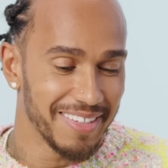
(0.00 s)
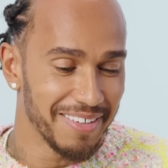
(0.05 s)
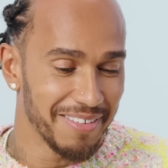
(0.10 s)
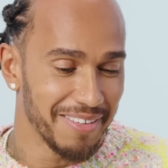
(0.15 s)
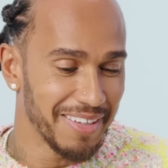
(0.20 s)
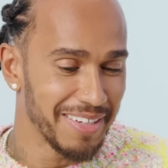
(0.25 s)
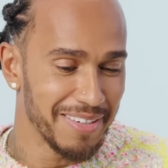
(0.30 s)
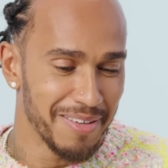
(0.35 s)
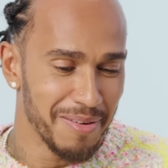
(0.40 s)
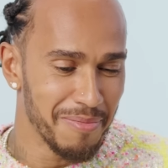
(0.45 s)
They were
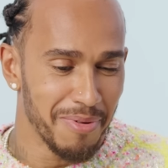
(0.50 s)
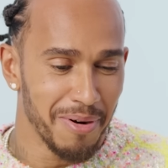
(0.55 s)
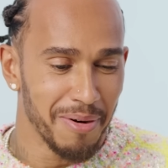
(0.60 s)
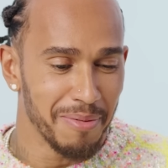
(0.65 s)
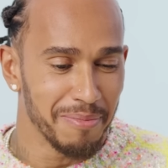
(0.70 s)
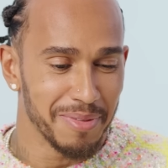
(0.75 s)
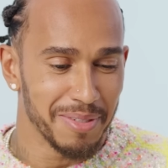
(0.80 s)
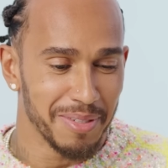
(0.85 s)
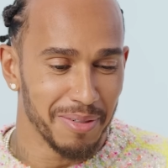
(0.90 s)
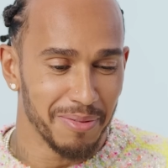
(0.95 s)
like, no
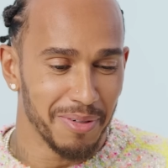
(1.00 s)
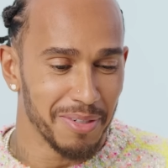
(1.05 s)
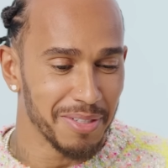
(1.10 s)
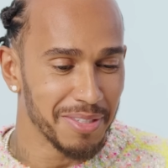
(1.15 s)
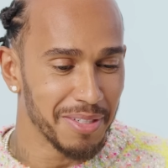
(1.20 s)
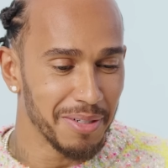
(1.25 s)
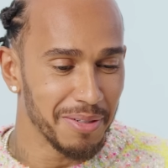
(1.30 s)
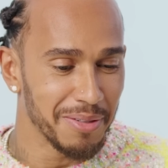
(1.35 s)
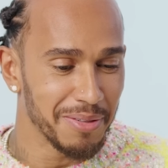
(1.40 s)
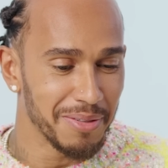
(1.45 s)
problem. So
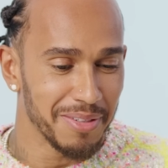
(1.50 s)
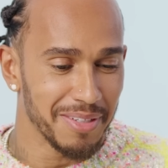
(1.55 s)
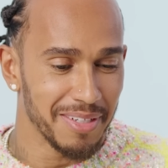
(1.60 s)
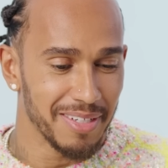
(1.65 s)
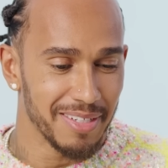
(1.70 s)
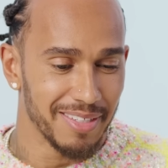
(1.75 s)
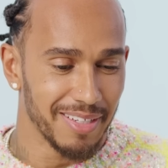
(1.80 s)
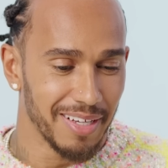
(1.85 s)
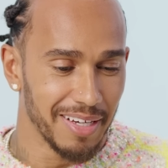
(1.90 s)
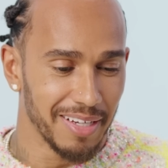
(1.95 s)
Roscoe
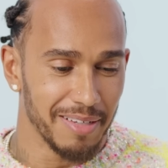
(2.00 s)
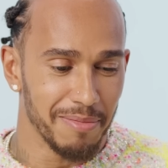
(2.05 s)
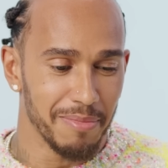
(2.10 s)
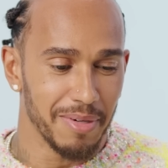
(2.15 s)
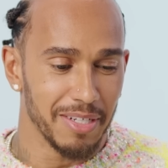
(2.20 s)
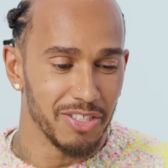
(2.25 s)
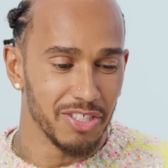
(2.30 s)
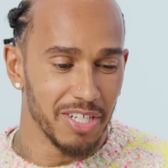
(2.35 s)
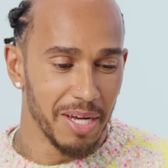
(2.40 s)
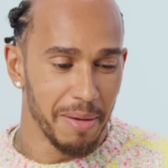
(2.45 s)
is like in
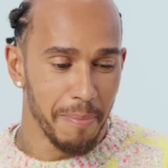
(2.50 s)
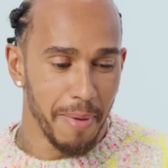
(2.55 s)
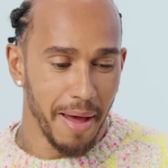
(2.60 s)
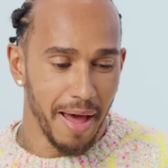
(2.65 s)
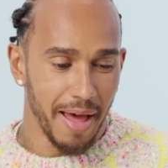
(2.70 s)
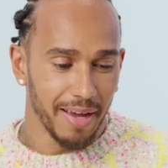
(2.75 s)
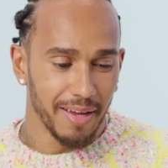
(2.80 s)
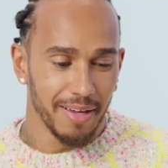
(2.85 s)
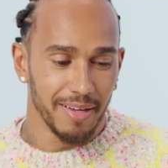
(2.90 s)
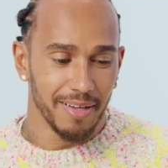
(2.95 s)
my
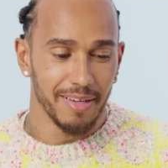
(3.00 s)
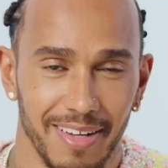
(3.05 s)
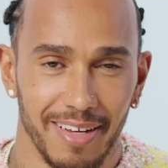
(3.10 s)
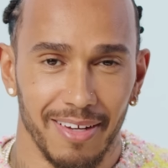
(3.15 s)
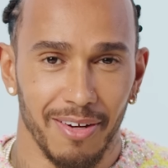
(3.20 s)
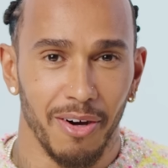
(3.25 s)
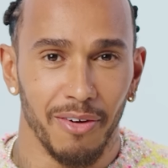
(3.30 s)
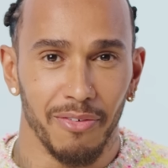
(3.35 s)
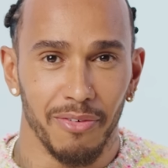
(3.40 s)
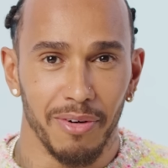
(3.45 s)
jetpack,
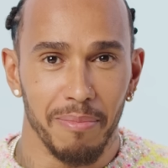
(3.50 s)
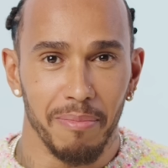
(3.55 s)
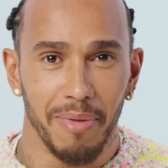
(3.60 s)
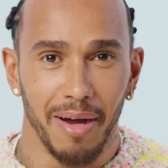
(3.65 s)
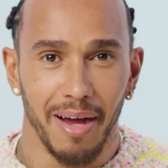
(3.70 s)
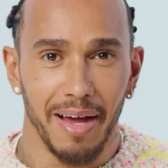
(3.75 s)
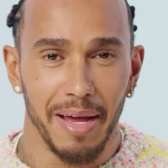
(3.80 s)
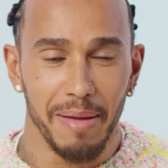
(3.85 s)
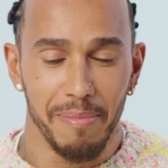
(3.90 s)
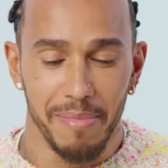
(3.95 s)
like hovering
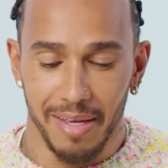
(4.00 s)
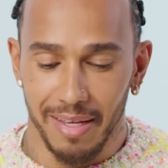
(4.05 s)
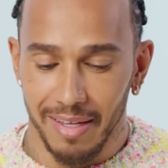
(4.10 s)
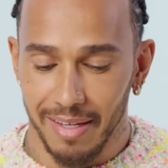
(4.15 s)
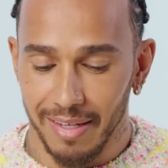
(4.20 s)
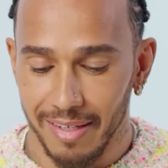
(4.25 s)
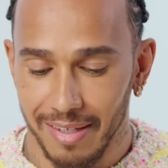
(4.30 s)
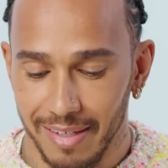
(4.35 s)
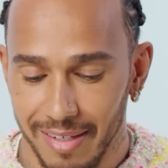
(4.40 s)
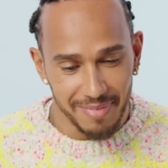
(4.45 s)
behind me
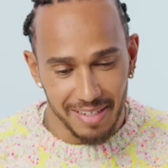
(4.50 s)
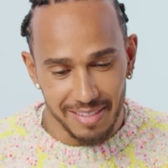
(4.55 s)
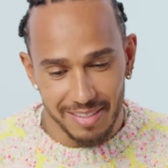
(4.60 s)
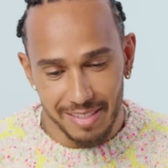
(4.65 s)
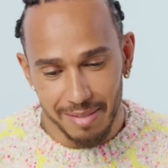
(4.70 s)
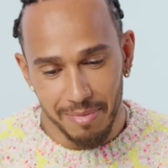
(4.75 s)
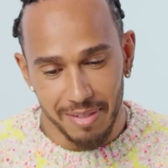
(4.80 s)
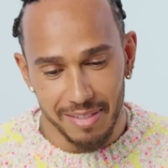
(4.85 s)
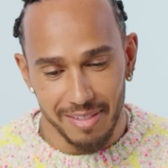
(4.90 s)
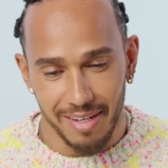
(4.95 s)
as
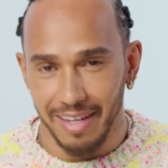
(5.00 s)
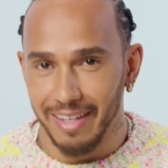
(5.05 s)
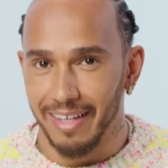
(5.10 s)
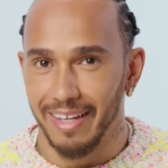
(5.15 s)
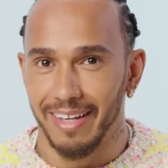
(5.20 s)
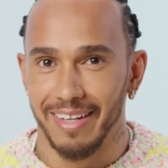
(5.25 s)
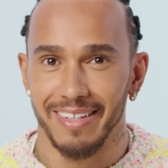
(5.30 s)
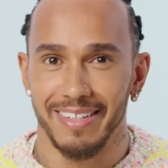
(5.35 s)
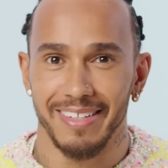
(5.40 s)
he's my sidekick.